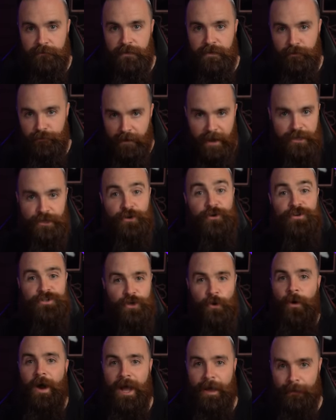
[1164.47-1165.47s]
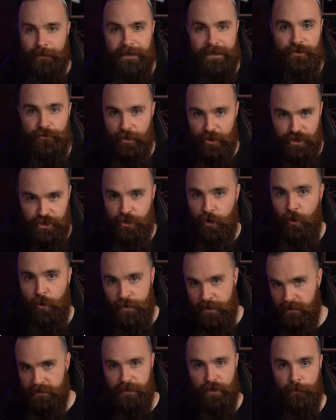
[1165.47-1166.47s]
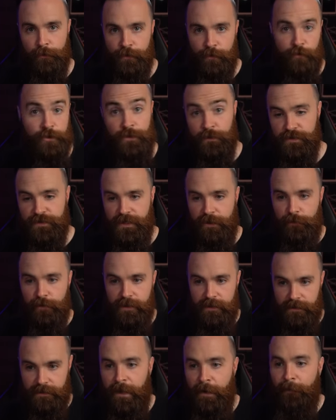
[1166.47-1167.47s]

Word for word: To find yours, go I P address show in the terminal, you'll see what it is.